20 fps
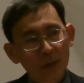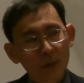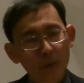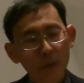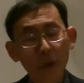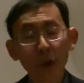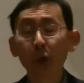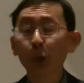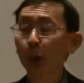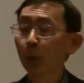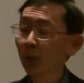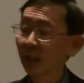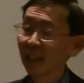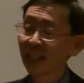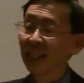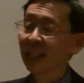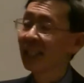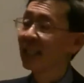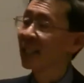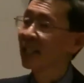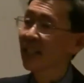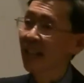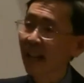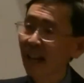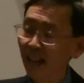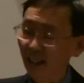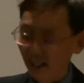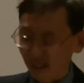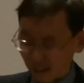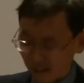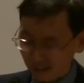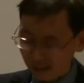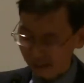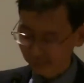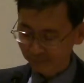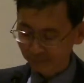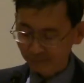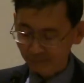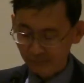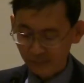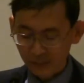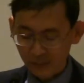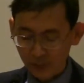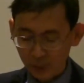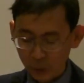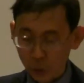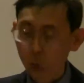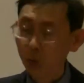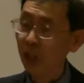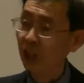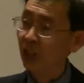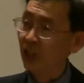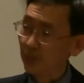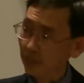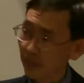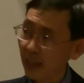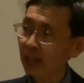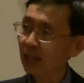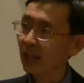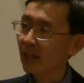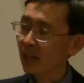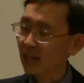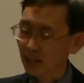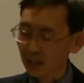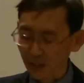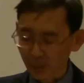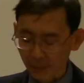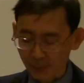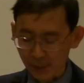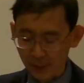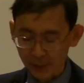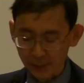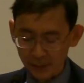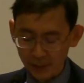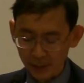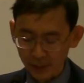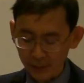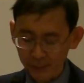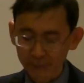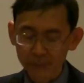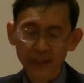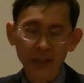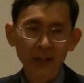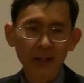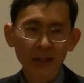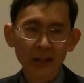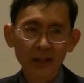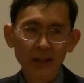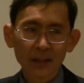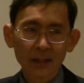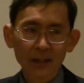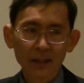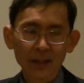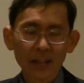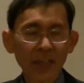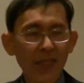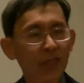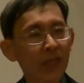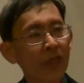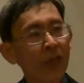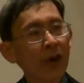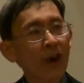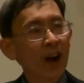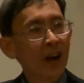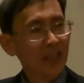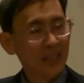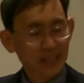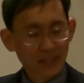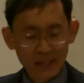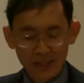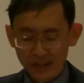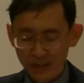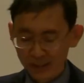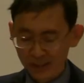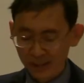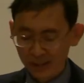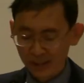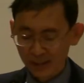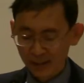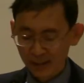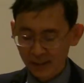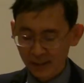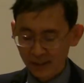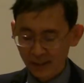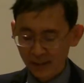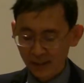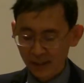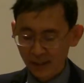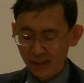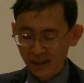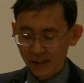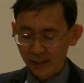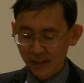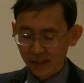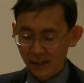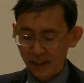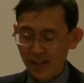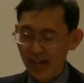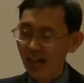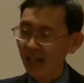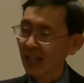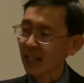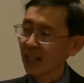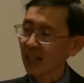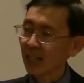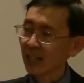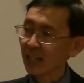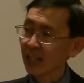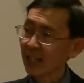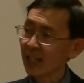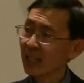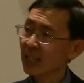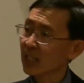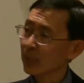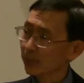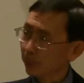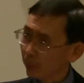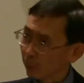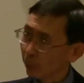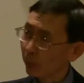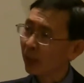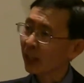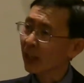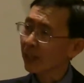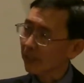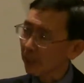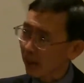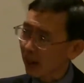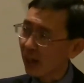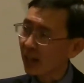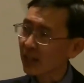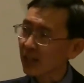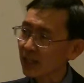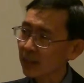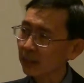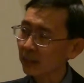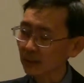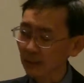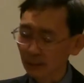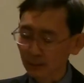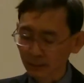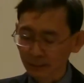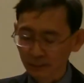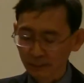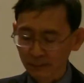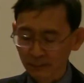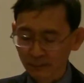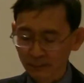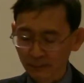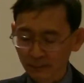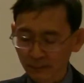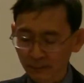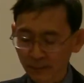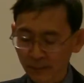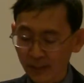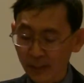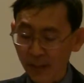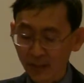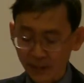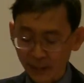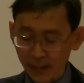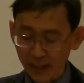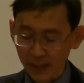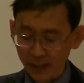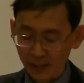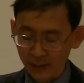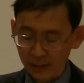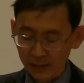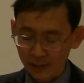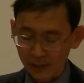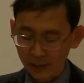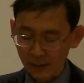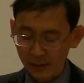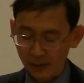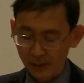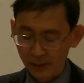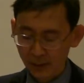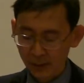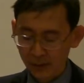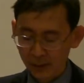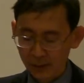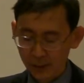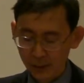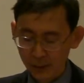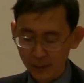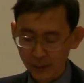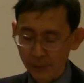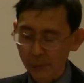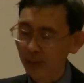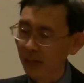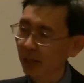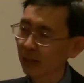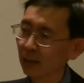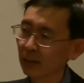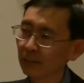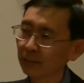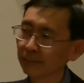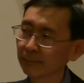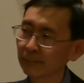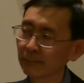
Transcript: when you're willing to dare to expect something better. That thought that it's really possible that things could be better.